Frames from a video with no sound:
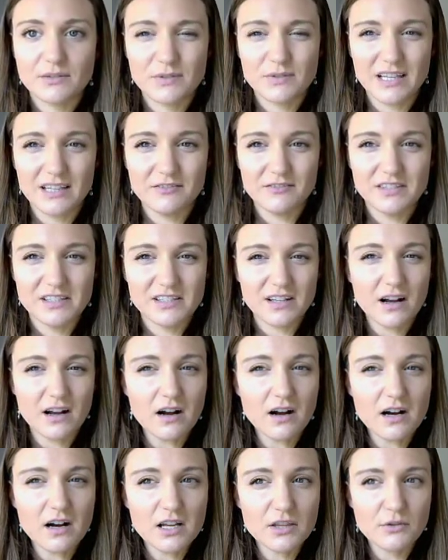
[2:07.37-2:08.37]
with elephants
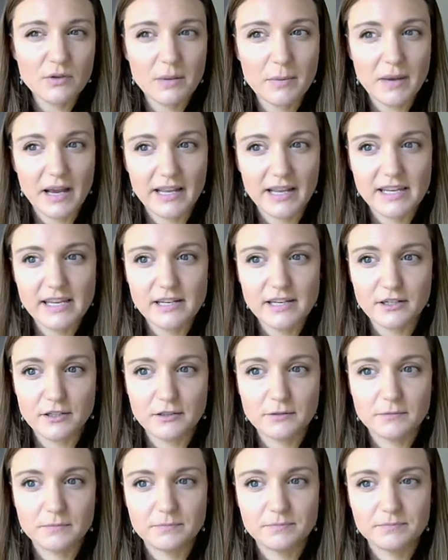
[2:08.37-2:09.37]
all the way back
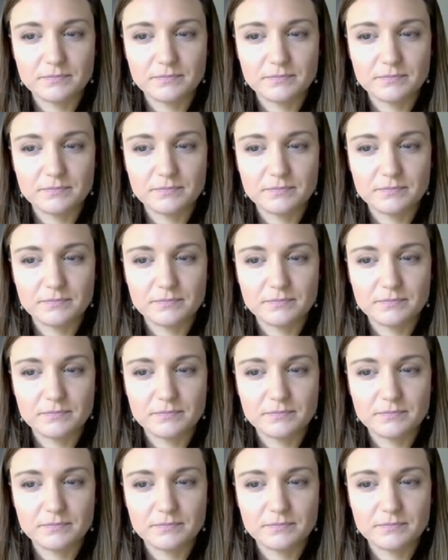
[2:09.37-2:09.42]
here.